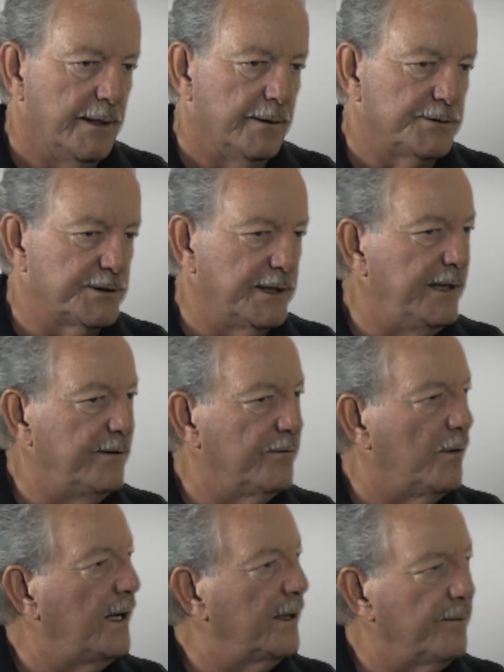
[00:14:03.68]
the scene,
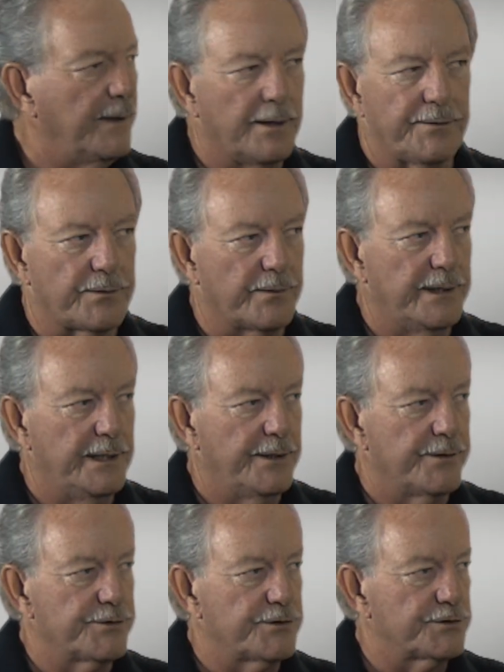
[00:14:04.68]
what, about 3
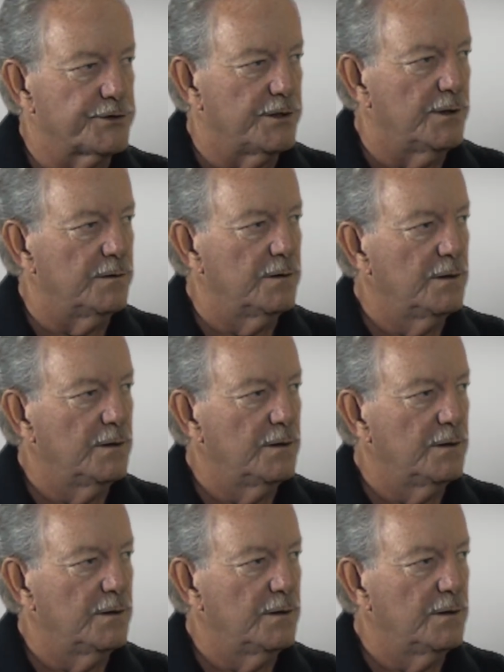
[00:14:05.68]
years or so?